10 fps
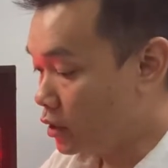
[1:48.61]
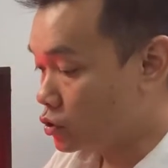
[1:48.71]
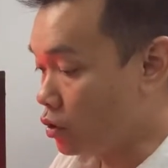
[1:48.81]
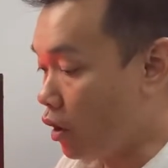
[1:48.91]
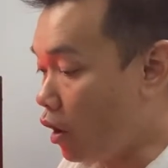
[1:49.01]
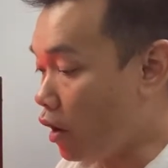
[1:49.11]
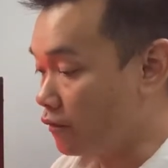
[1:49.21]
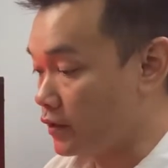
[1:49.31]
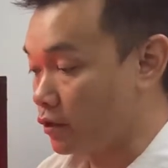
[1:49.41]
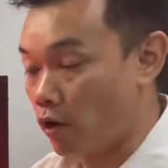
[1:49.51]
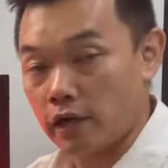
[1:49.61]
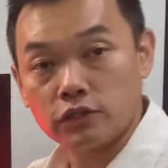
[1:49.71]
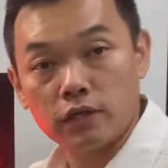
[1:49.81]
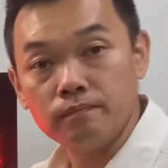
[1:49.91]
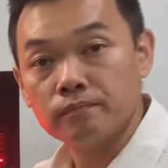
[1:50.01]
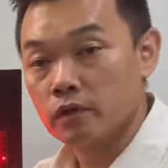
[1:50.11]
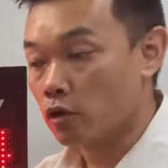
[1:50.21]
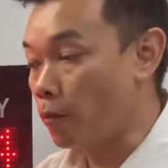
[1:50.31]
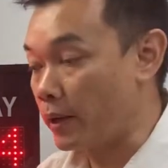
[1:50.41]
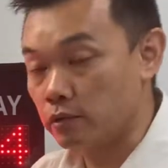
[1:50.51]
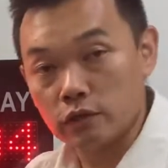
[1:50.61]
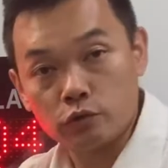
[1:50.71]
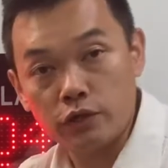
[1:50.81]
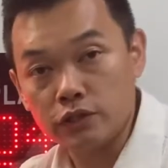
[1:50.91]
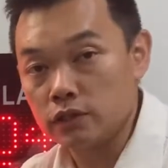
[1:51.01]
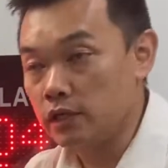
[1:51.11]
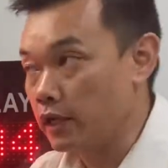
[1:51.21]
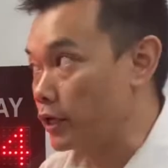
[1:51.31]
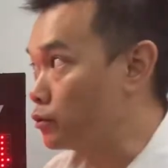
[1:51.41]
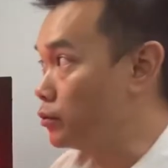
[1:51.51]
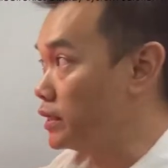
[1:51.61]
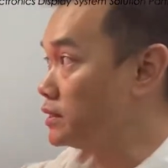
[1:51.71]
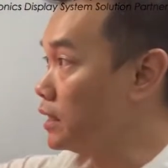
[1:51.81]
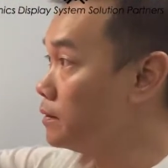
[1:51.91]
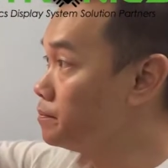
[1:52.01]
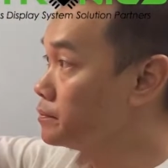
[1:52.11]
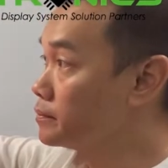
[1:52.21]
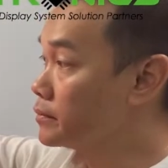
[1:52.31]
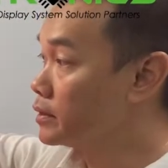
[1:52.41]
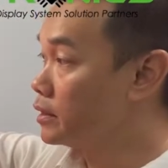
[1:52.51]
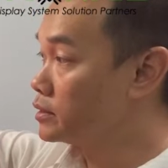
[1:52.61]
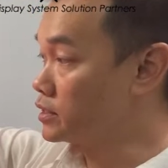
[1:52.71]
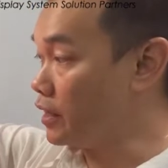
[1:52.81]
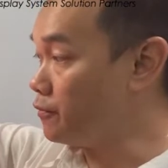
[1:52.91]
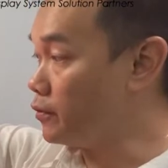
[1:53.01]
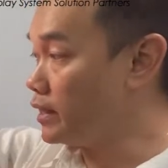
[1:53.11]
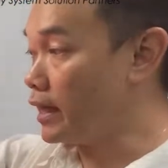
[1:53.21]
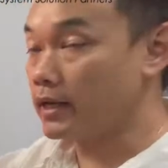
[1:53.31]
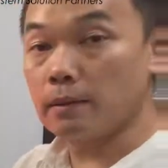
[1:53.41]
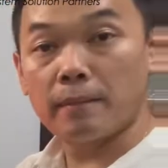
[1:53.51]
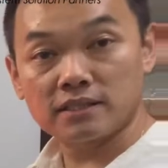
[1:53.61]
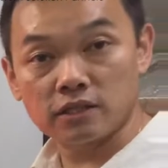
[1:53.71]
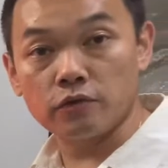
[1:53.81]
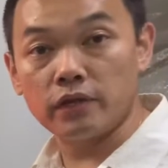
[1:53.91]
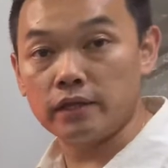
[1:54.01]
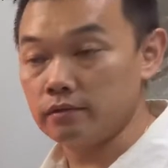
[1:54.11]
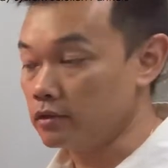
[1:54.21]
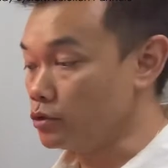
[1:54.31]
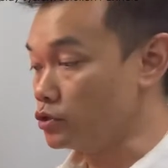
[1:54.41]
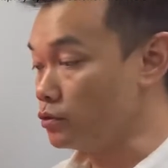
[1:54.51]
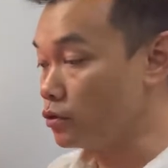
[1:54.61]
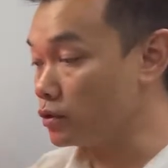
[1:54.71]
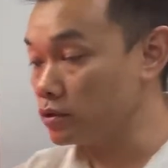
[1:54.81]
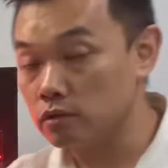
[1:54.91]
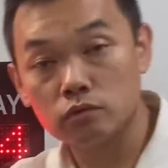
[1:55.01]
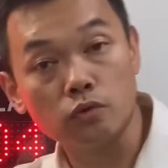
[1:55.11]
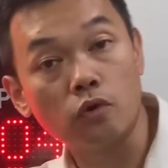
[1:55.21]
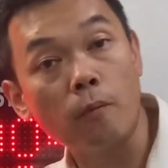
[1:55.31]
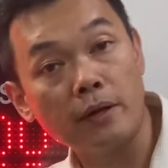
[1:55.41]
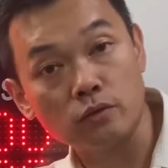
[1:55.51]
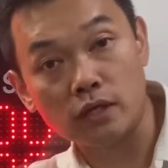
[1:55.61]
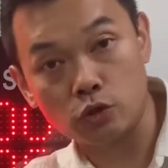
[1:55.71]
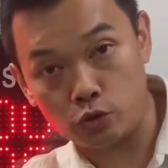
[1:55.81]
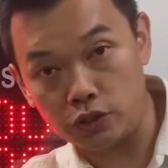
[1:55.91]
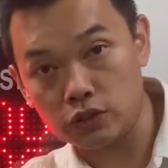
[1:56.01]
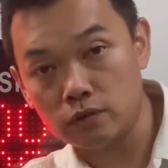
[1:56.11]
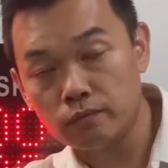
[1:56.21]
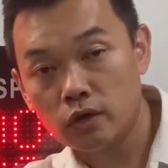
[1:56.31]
So all of the connection go back to the switch, including the slave unit and the master unit. You still need to go back to the switch.